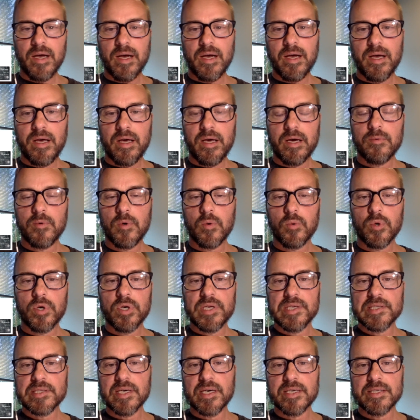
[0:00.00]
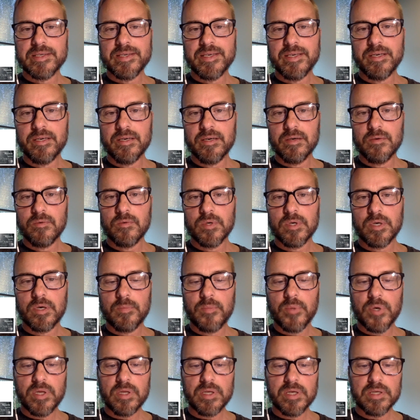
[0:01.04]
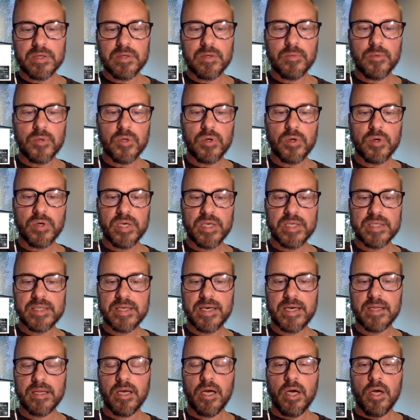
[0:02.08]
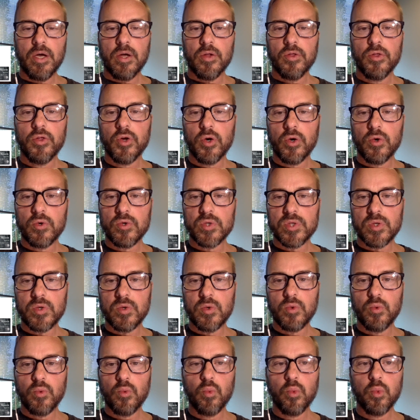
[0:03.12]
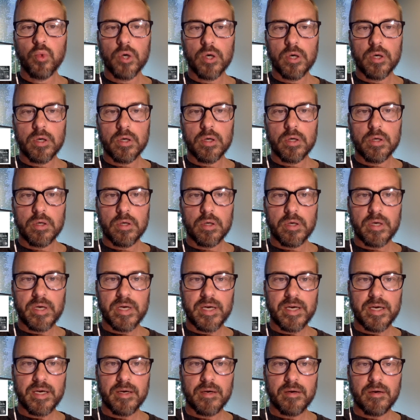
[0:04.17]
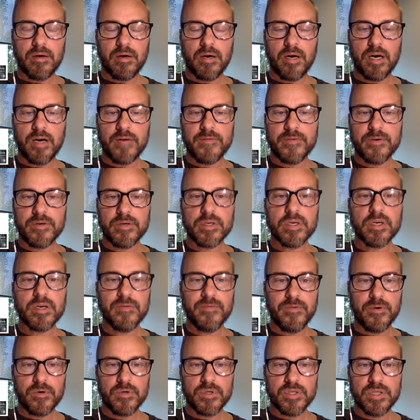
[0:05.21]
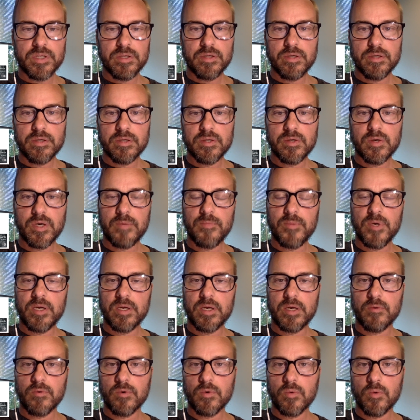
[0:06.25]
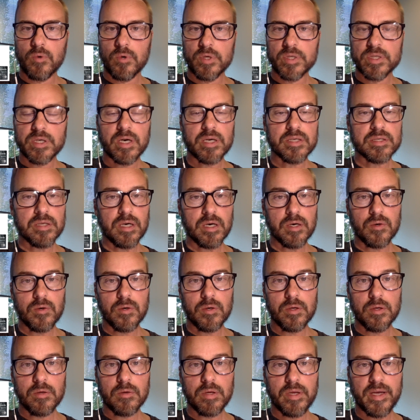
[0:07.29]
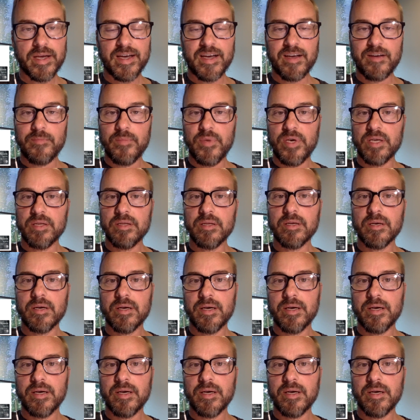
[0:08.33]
And what we're discussing here, what I'll put a link to below, is that those who were offered conversion to MBNA Rewards cards, not all have been.